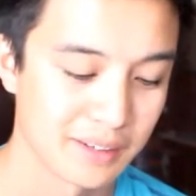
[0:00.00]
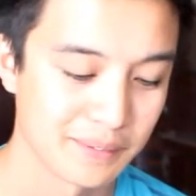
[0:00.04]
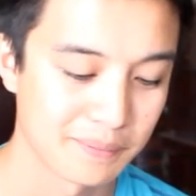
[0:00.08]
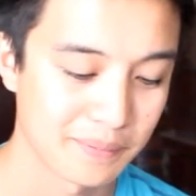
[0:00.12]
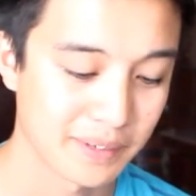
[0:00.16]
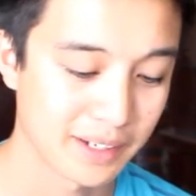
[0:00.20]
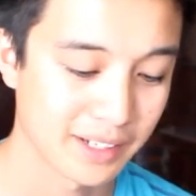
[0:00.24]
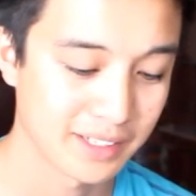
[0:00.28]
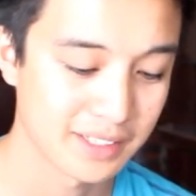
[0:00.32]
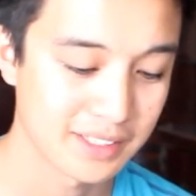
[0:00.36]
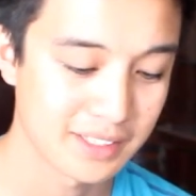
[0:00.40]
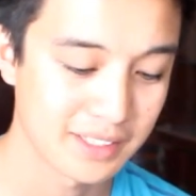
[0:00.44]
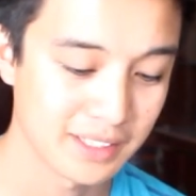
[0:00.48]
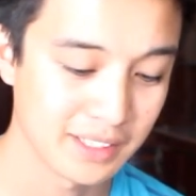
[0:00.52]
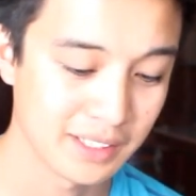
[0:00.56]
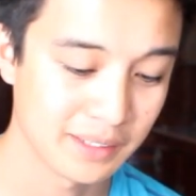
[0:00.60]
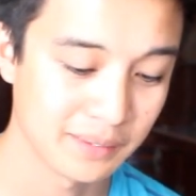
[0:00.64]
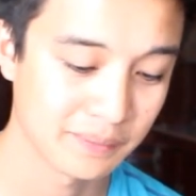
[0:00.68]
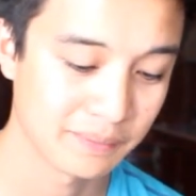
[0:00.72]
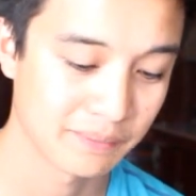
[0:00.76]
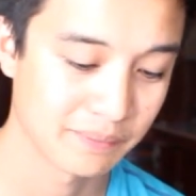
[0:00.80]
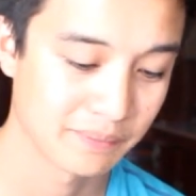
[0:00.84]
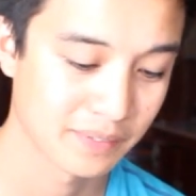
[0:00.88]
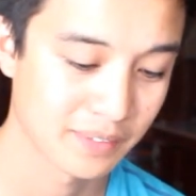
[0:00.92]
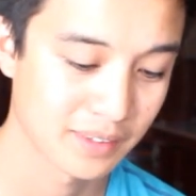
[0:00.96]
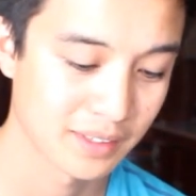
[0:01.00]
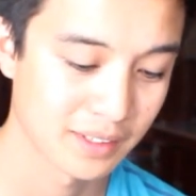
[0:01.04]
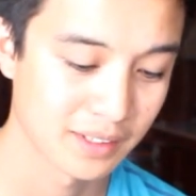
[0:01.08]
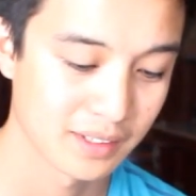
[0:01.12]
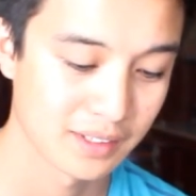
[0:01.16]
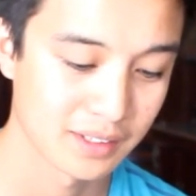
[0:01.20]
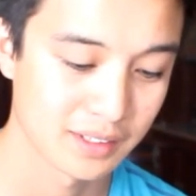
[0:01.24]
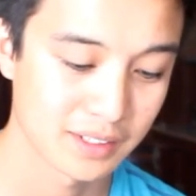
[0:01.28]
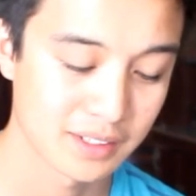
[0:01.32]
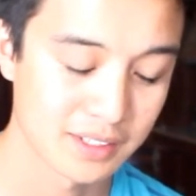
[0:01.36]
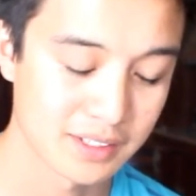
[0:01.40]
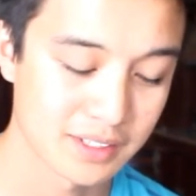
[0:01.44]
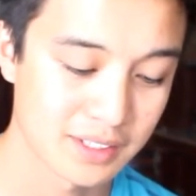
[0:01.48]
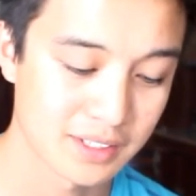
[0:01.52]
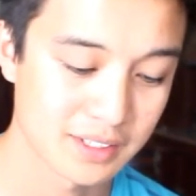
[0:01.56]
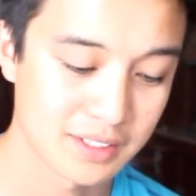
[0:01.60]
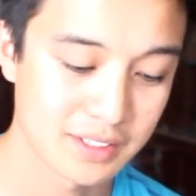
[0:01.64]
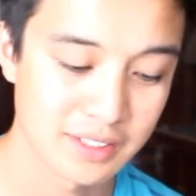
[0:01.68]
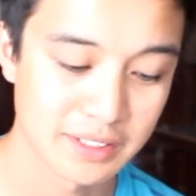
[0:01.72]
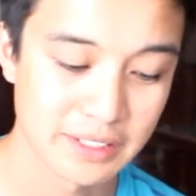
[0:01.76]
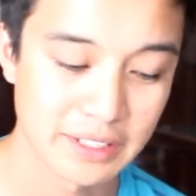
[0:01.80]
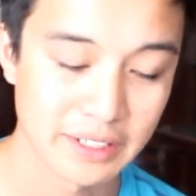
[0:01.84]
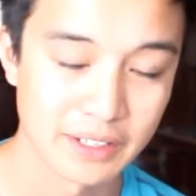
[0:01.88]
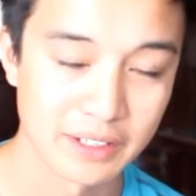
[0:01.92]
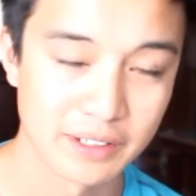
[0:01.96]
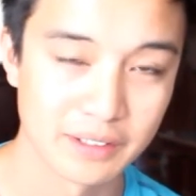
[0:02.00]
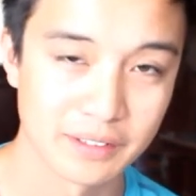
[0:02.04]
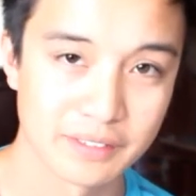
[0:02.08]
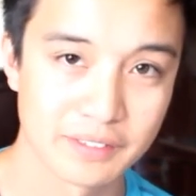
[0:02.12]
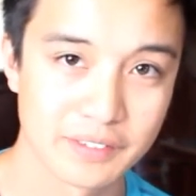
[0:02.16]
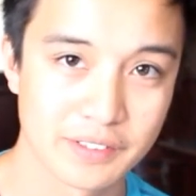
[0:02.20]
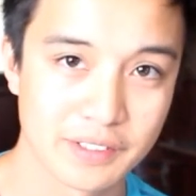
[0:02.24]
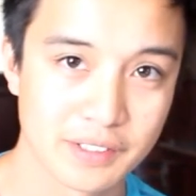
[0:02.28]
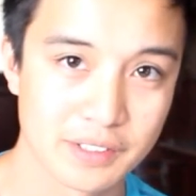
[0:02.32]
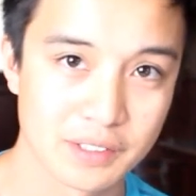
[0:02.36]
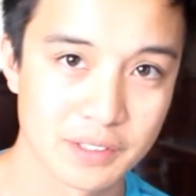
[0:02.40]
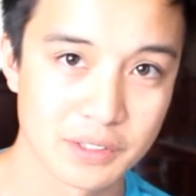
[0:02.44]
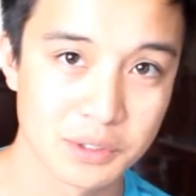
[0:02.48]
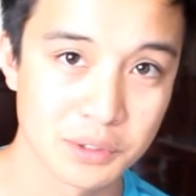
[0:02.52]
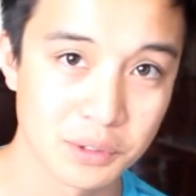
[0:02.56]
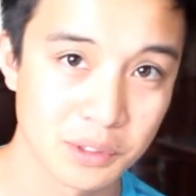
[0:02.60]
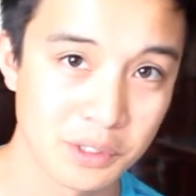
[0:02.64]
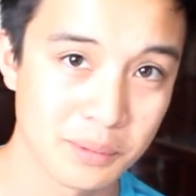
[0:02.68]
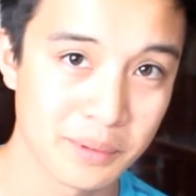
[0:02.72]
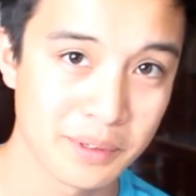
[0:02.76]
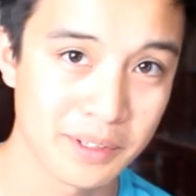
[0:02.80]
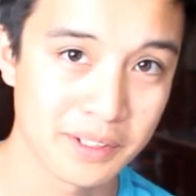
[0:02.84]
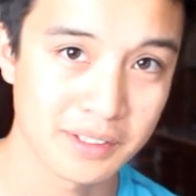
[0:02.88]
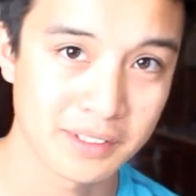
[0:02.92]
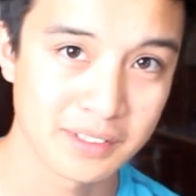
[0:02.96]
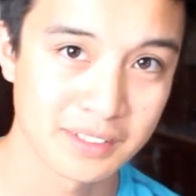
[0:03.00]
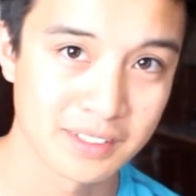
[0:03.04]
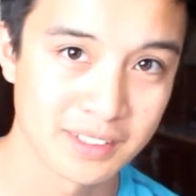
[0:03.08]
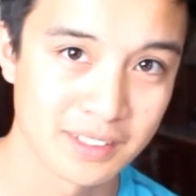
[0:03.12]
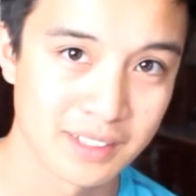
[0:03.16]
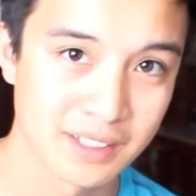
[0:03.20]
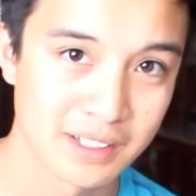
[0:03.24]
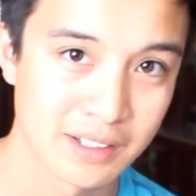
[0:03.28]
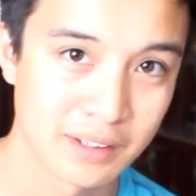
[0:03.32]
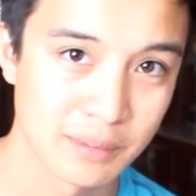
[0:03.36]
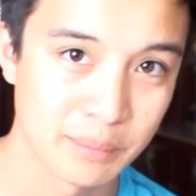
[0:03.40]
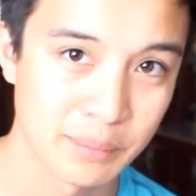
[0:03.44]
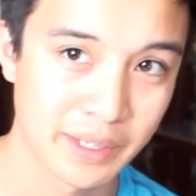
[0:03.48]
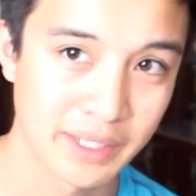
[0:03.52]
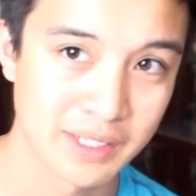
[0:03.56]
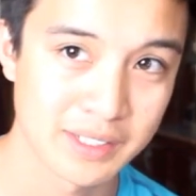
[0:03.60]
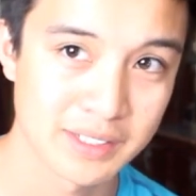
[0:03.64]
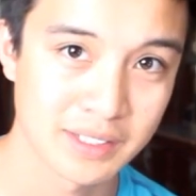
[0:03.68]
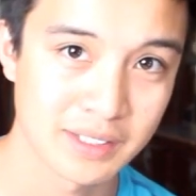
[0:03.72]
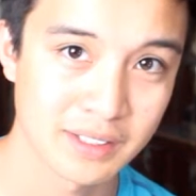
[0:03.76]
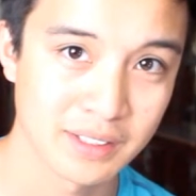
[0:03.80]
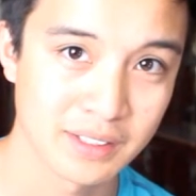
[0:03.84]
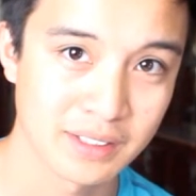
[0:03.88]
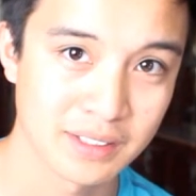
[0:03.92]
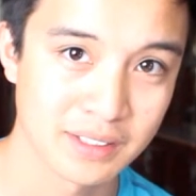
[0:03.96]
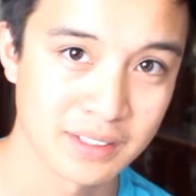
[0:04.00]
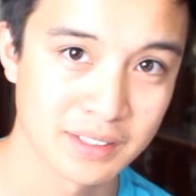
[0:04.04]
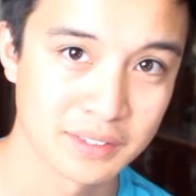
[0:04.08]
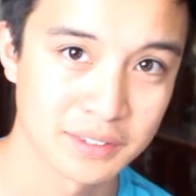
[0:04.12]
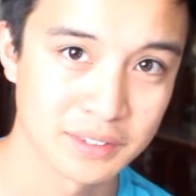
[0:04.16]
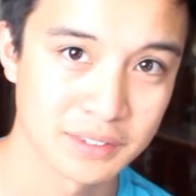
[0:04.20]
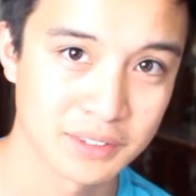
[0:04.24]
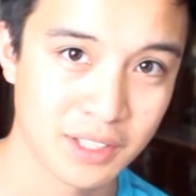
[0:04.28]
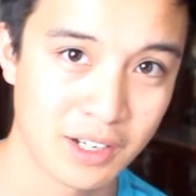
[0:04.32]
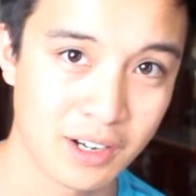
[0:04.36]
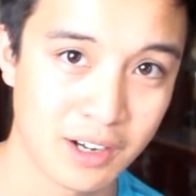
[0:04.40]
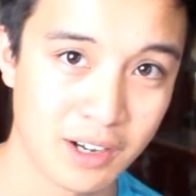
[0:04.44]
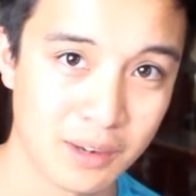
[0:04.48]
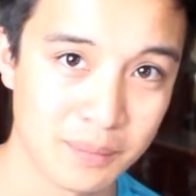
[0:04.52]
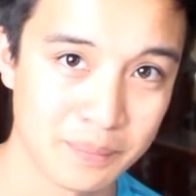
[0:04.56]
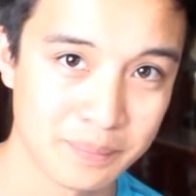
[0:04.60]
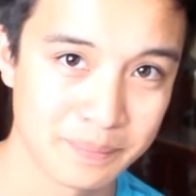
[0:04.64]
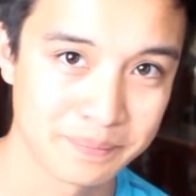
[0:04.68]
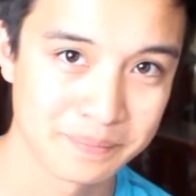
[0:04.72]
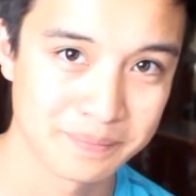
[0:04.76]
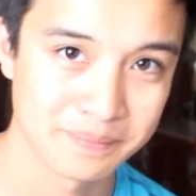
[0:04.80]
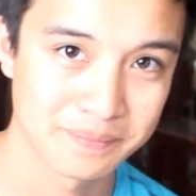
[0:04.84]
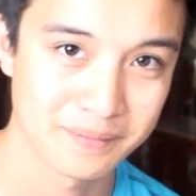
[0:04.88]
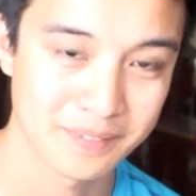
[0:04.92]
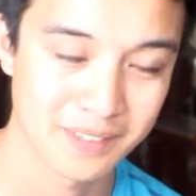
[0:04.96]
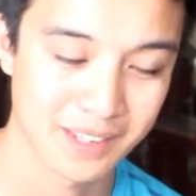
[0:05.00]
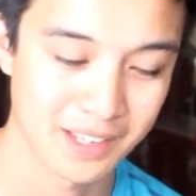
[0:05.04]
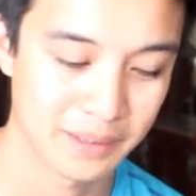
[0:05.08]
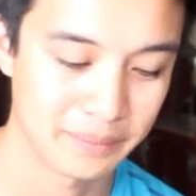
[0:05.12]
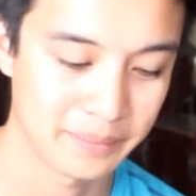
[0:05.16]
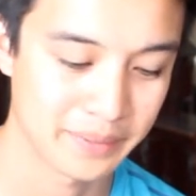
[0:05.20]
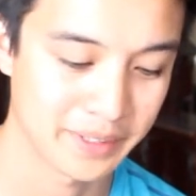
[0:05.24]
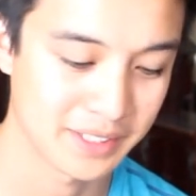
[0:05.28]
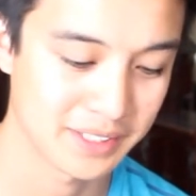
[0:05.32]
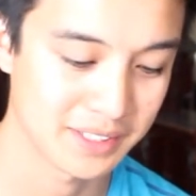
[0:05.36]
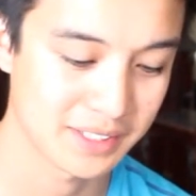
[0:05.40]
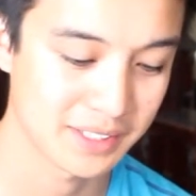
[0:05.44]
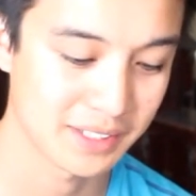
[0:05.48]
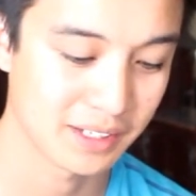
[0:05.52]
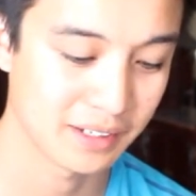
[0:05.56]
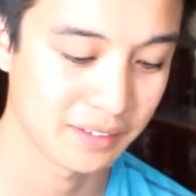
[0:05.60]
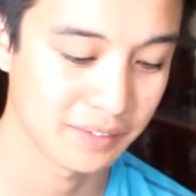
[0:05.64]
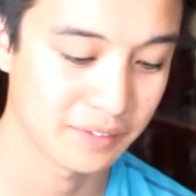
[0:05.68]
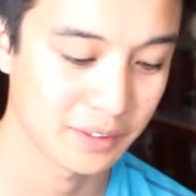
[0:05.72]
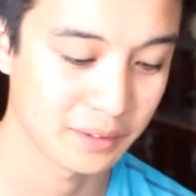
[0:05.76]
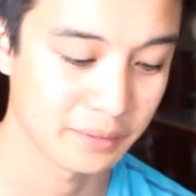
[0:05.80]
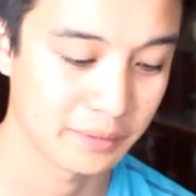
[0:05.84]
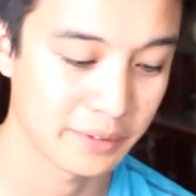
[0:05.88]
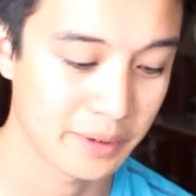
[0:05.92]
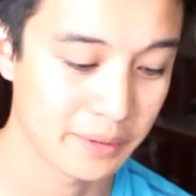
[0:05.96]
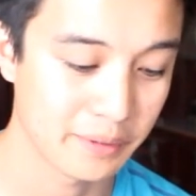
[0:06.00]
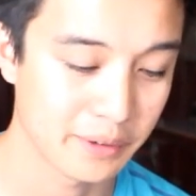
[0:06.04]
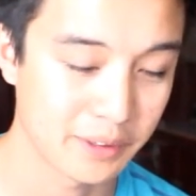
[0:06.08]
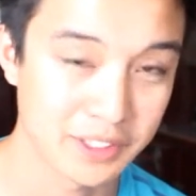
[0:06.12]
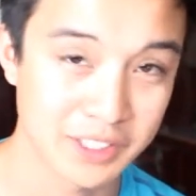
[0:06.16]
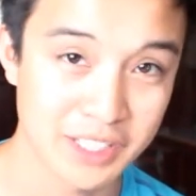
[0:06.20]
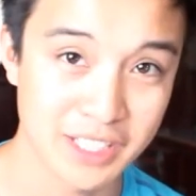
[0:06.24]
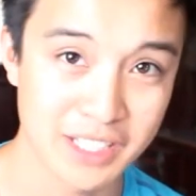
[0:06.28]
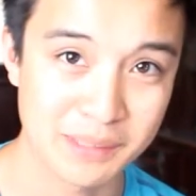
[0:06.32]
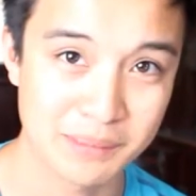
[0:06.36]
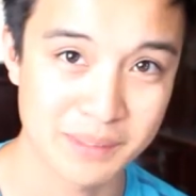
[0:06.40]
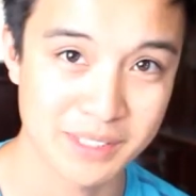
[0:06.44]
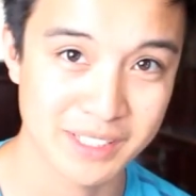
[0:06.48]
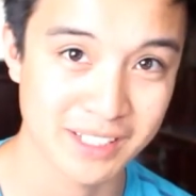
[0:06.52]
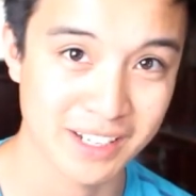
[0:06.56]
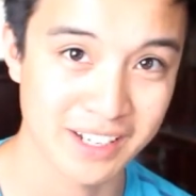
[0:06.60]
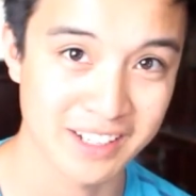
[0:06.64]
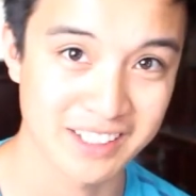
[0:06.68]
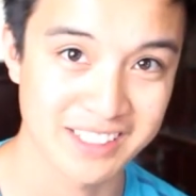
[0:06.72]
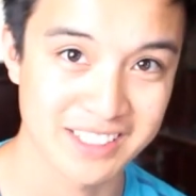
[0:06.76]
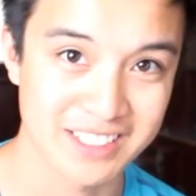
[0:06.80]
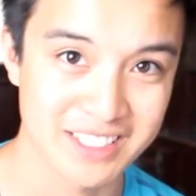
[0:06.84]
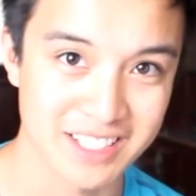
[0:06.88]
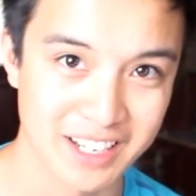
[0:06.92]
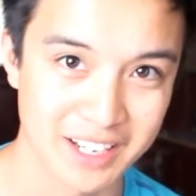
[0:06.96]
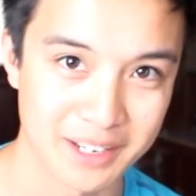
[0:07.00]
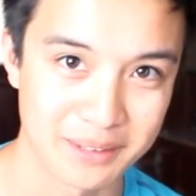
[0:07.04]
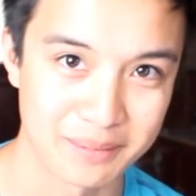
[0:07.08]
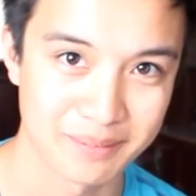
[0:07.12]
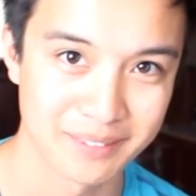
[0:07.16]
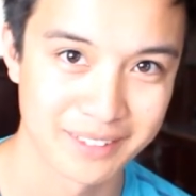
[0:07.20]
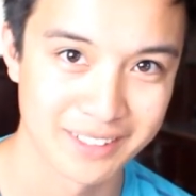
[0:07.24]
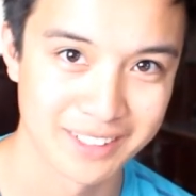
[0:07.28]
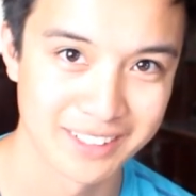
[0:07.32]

My team consisted of Suleiman, Mason, Tom, and myself, and we were team science time.